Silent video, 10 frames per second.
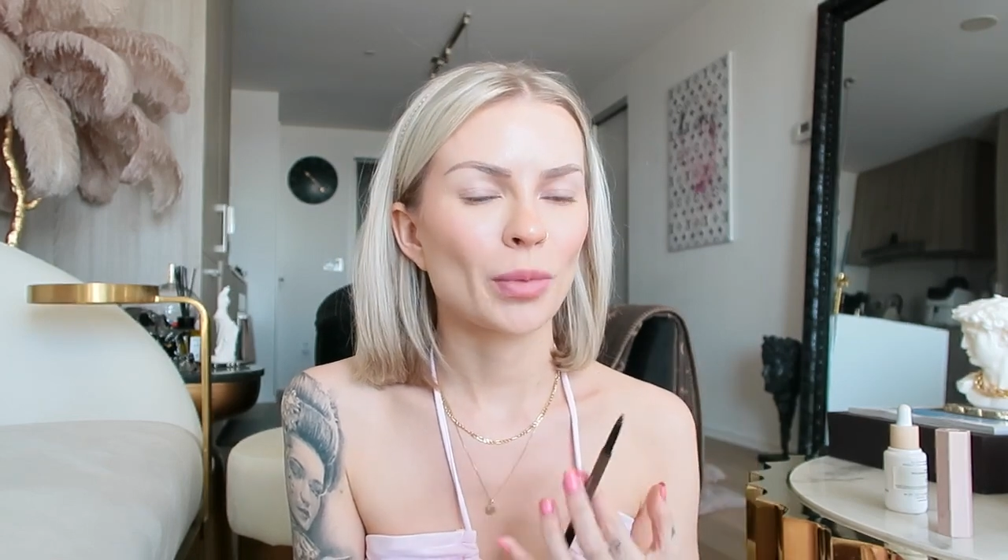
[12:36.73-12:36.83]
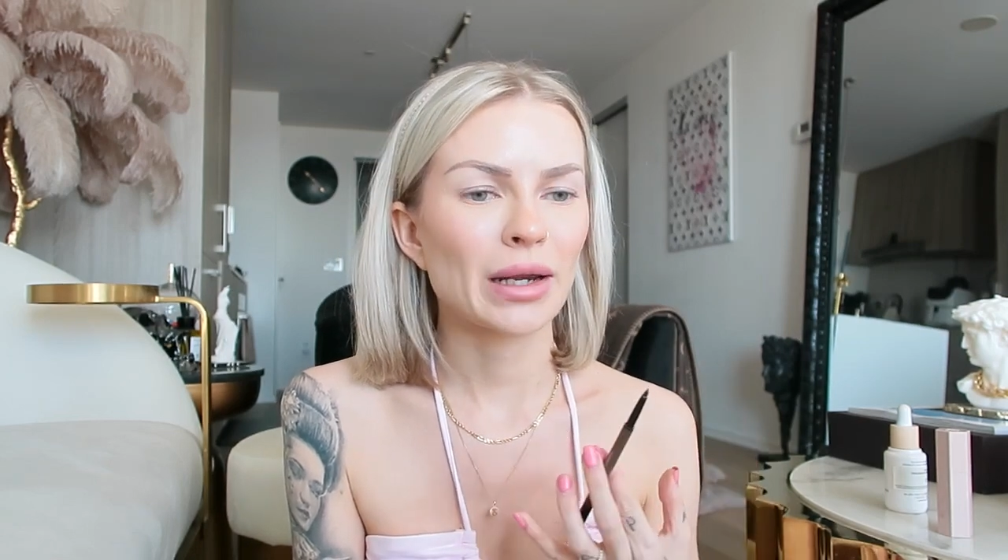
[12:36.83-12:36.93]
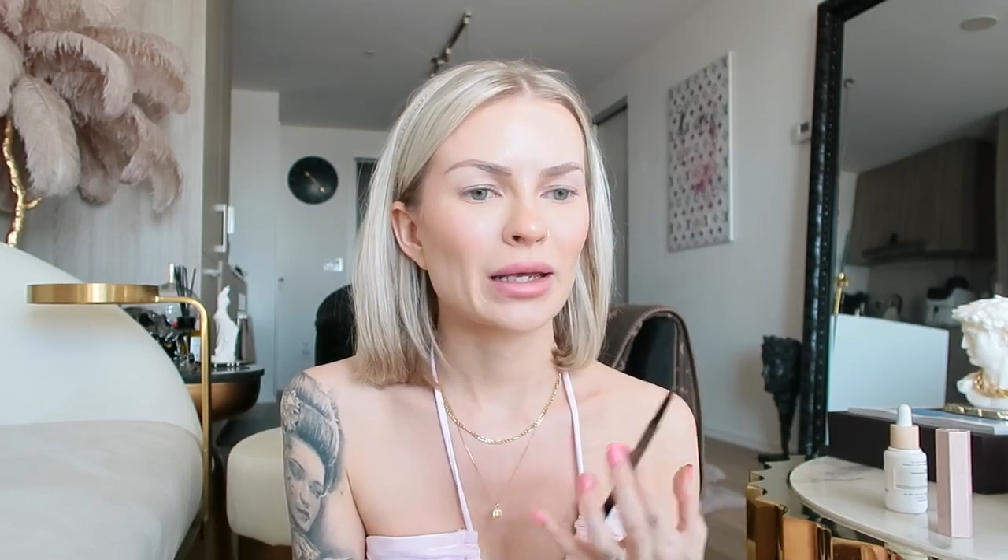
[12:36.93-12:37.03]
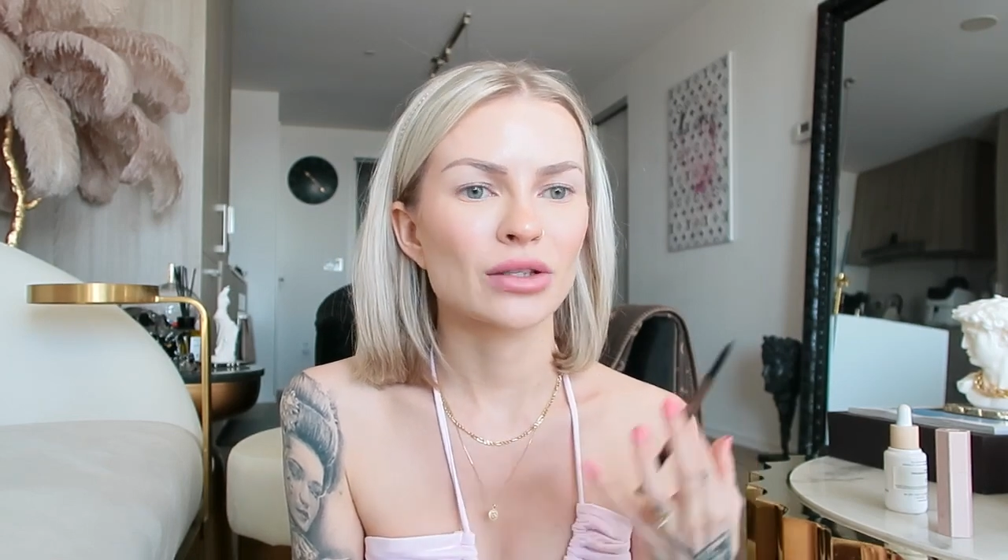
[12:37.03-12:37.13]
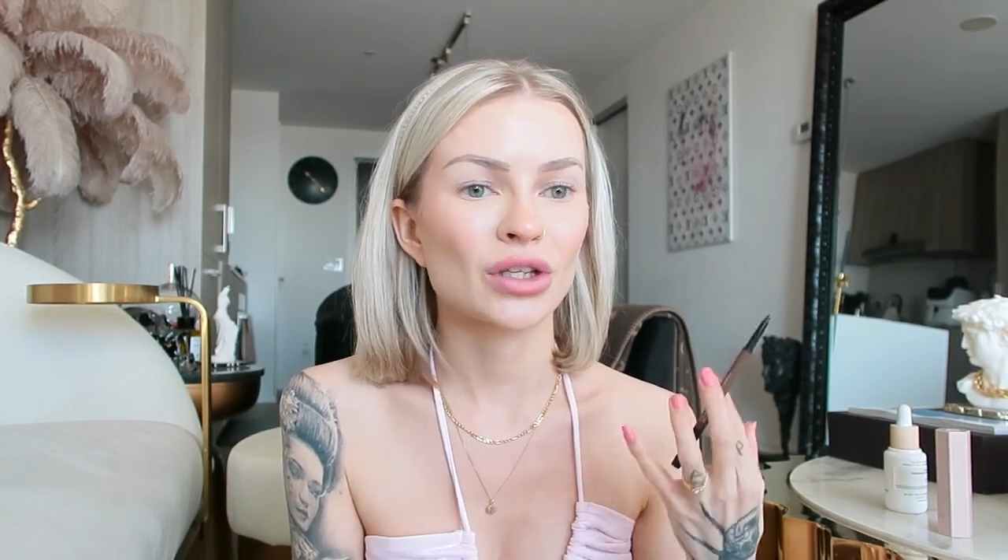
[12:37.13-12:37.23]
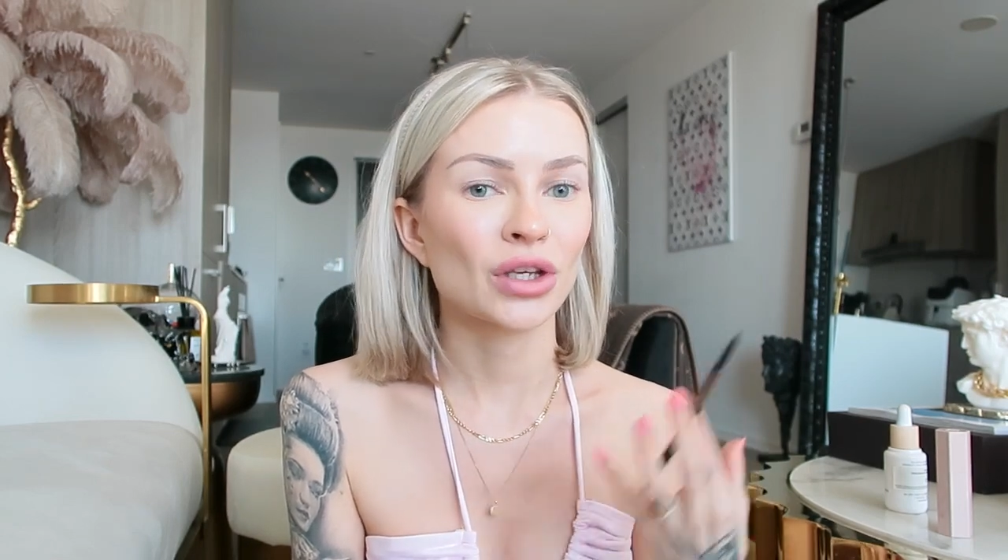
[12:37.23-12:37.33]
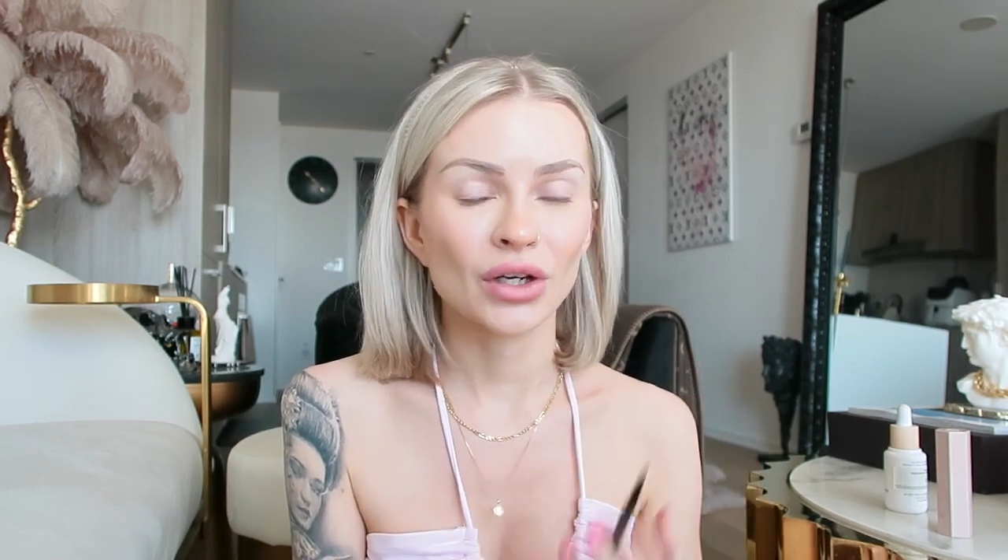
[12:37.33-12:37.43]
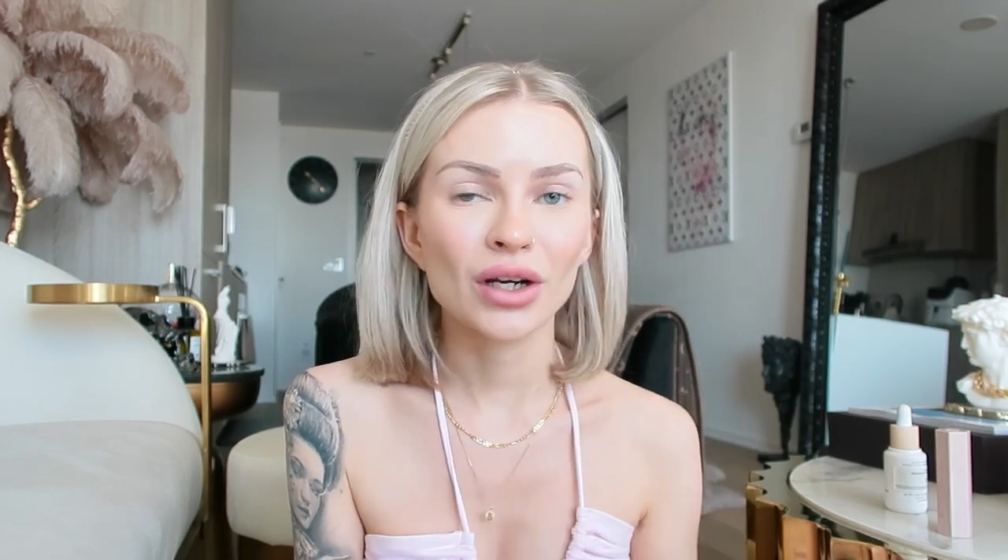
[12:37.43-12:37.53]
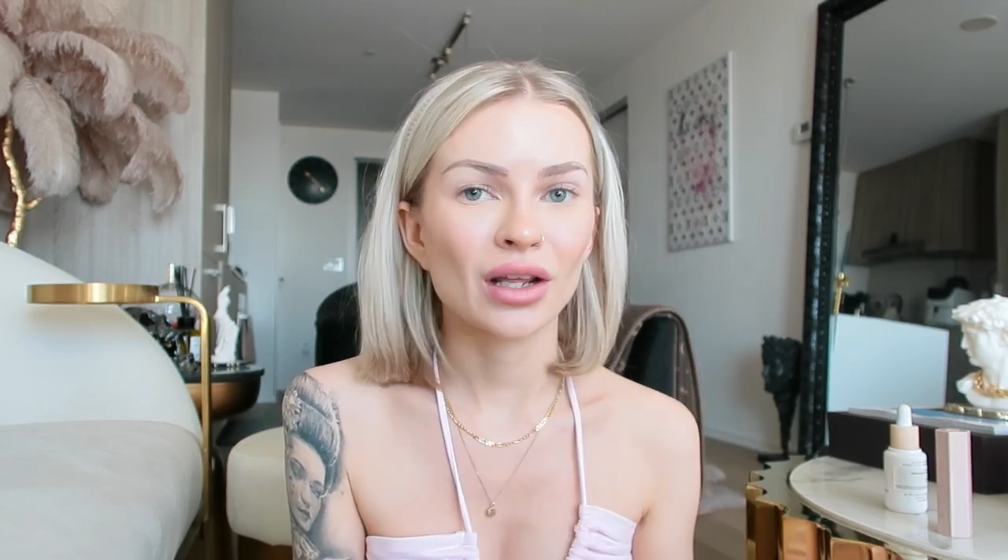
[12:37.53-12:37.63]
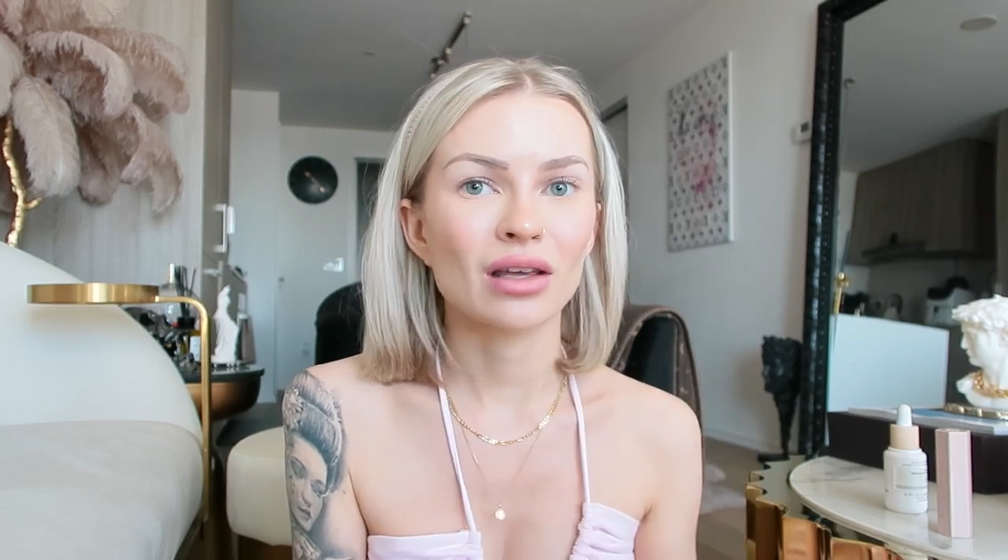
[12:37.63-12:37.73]
many
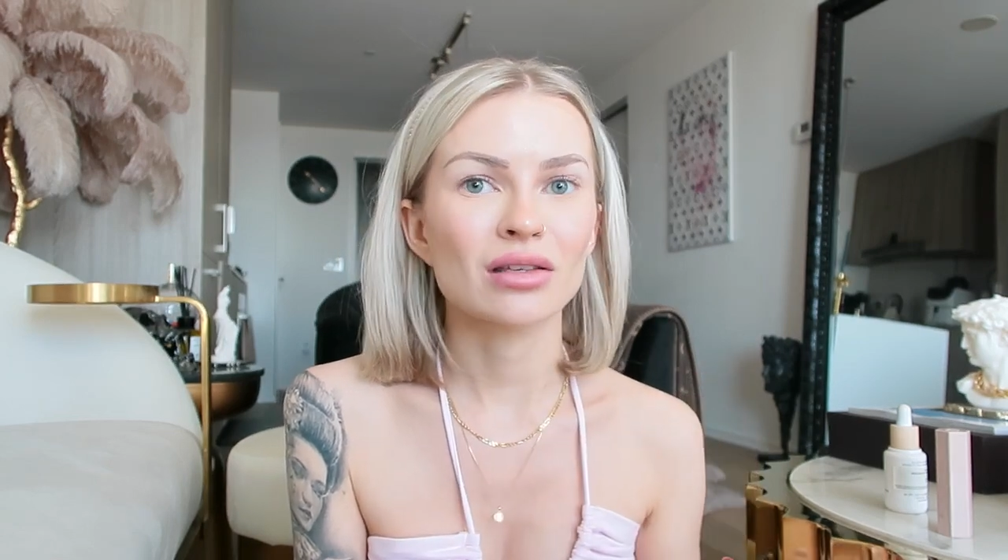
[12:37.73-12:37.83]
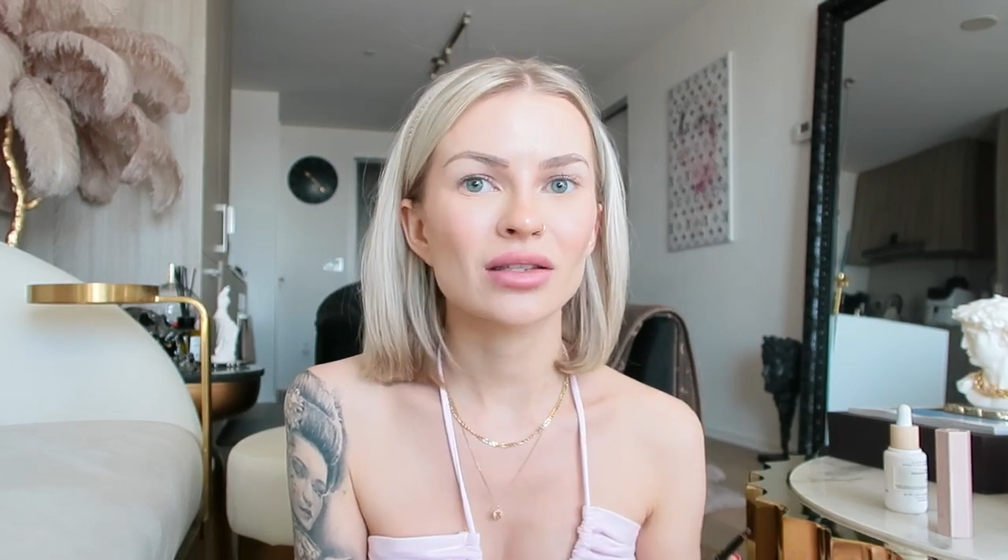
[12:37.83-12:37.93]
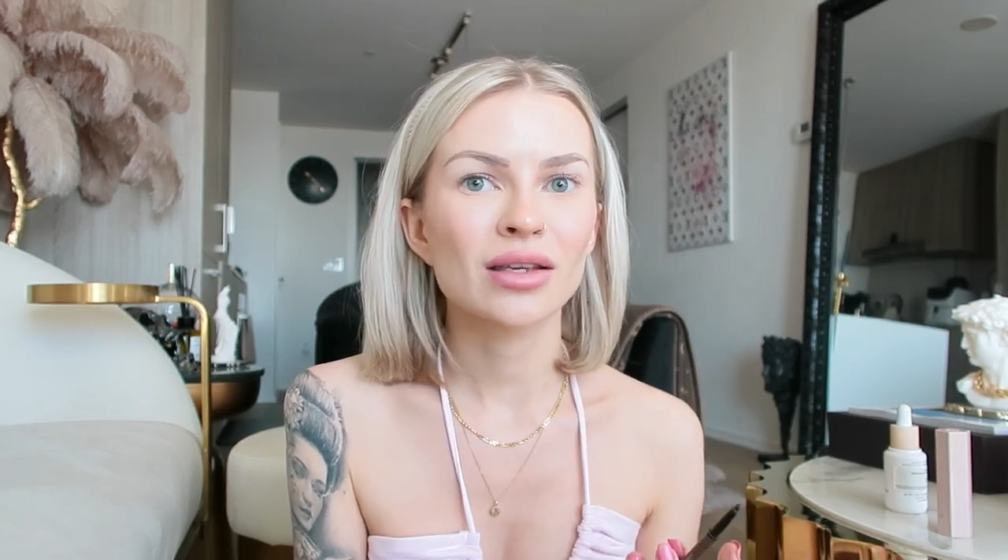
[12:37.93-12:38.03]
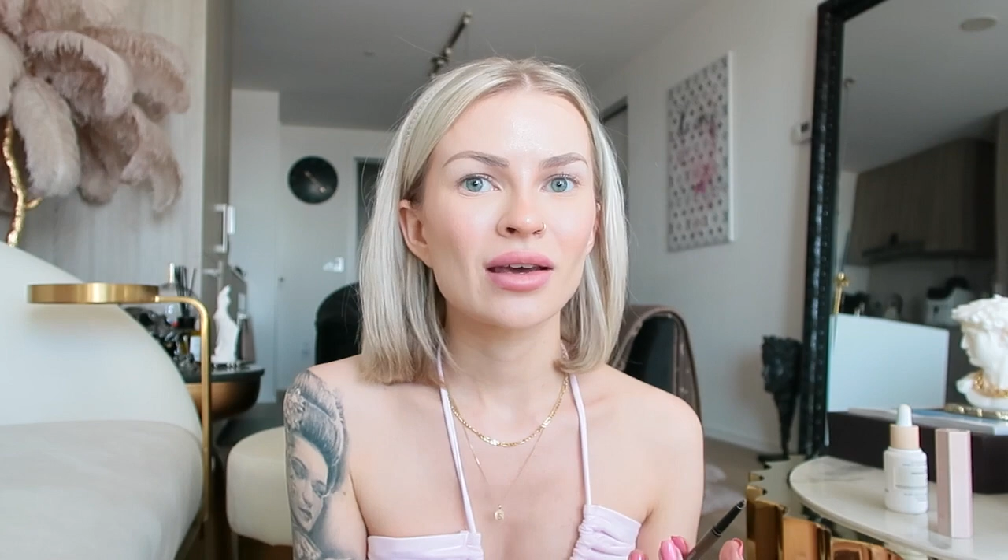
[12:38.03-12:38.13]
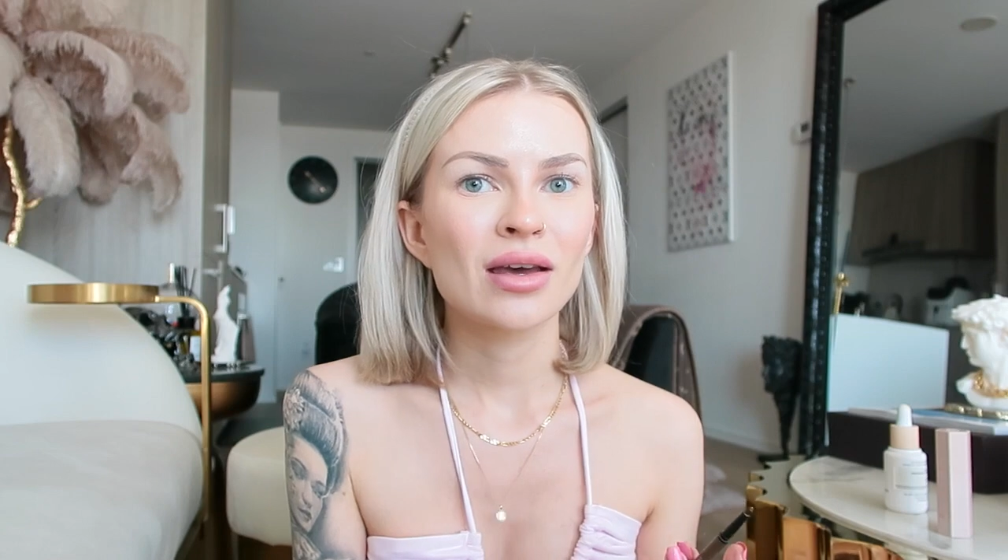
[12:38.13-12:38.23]
insecurities